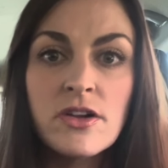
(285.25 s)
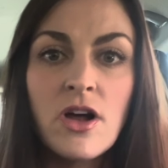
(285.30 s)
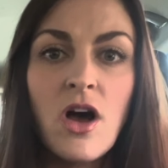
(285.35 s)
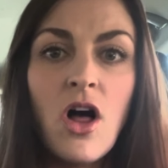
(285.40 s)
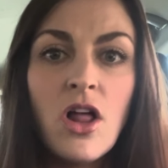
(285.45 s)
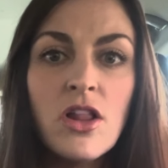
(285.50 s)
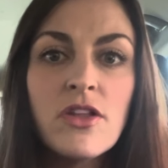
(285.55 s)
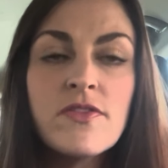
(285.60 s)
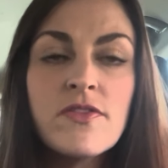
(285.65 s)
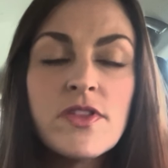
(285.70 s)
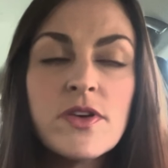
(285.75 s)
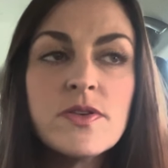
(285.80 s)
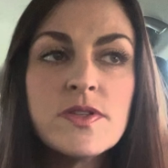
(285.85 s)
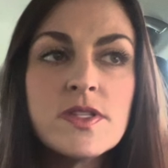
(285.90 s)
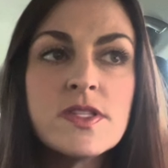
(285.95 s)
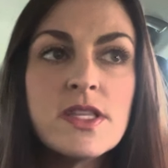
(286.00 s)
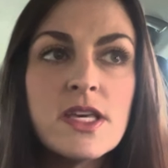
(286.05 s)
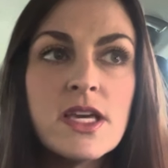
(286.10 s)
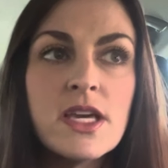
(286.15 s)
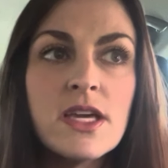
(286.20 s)
All of those
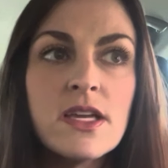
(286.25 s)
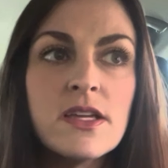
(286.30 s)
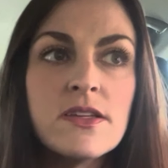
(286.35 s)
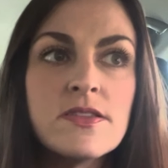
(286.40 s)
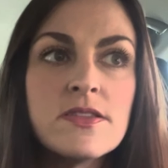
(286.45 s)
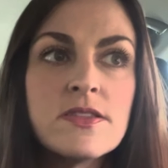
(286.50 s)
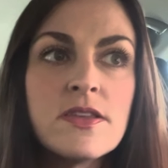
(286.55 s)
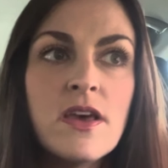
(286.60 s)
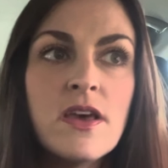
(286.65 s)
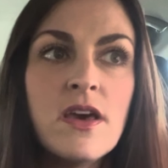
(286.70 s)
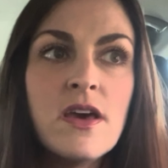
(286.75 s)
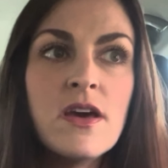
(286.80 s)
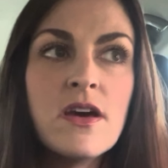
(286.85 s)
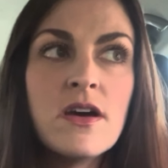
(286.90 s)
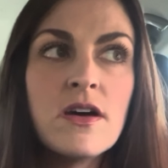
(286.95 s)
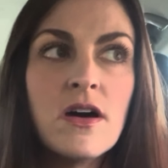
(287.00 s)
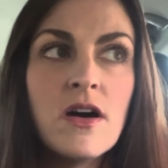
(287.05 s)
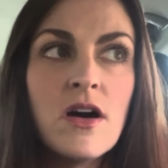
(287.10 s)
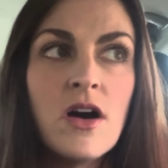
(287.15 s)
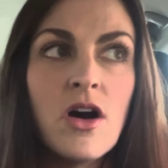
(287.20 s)
things
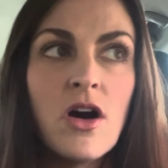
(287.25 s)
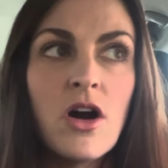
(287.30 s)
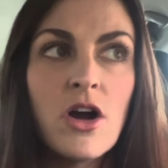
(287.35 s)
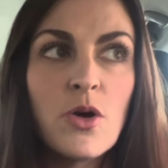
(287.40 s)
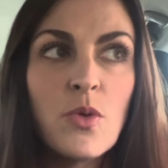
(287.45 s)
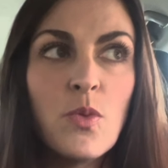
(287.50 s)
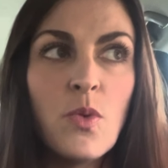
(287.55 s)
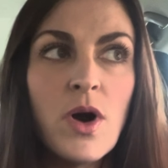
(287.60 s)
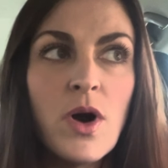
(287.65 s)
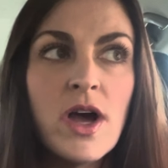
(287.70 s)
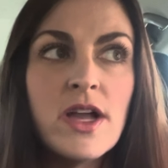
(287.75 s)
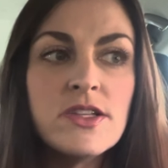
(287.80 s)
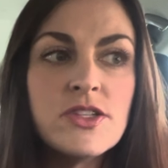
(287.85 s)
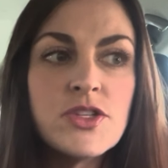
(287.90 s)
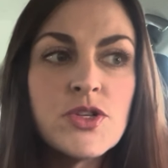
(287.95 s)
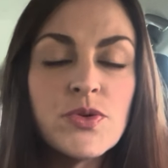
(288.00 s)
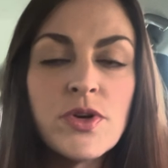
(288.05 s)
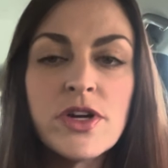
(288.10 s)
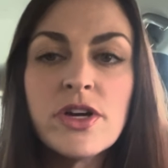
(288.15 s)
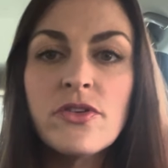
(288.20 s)
are what
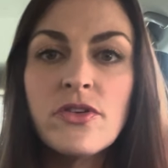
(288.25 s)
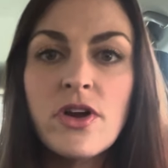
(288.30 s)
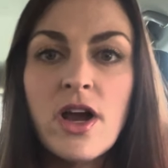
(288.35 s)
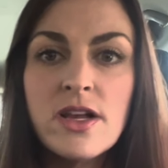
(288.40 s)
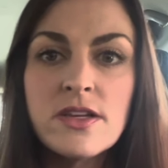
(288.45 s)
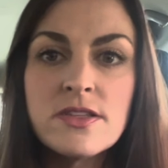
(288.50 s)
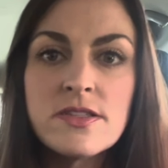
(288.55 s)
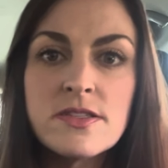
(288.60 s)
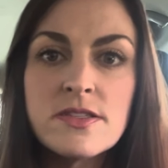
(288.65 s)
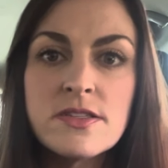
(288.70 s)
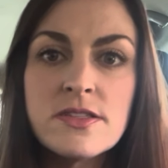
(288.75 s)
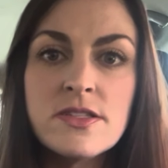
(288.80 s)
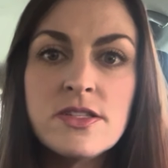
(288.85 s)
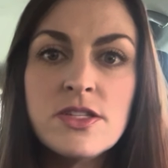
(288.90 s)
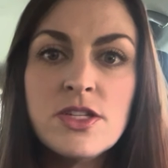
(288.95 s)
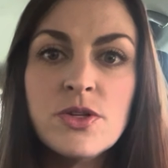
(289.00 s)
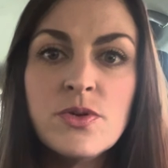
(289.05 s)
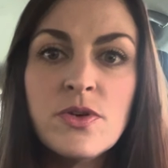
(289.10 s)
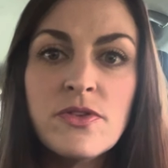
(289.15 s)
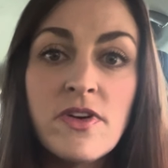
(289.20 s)
trigger us
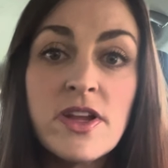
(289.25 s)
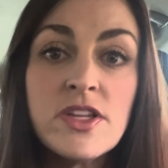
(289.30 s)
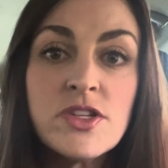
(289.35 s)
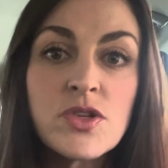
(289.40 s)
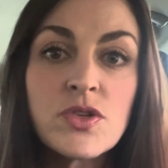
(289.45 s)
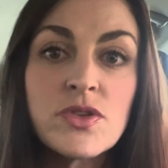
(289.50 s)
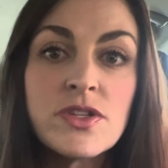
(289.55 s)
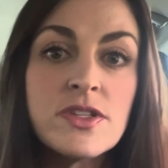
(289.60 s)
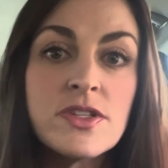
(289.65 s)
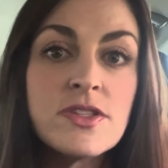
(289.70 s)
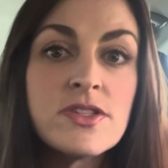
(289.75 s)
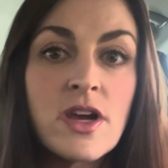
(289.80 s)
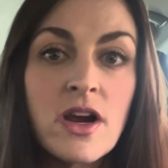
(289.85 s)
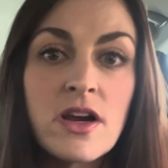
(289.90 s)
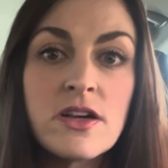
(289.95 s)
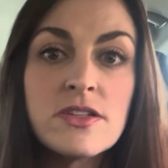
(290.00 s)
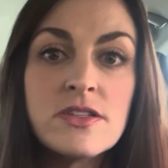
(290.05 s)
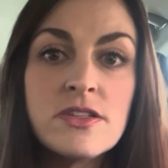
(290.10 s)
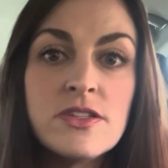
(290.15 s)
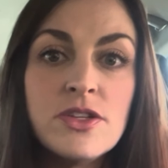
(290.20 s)
to eventually
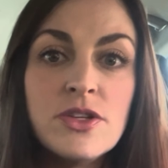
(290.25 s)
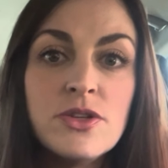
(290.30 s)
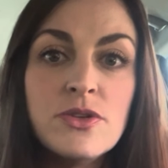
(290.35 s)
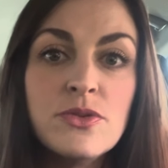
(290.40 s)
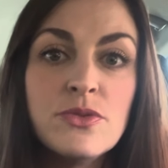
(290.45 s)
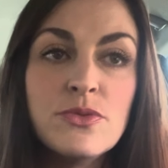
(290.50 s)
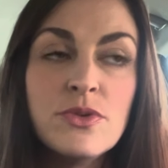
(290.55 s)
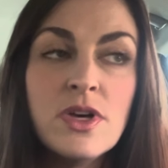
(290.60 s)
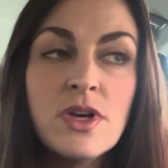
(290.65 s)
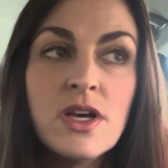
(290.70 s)
start to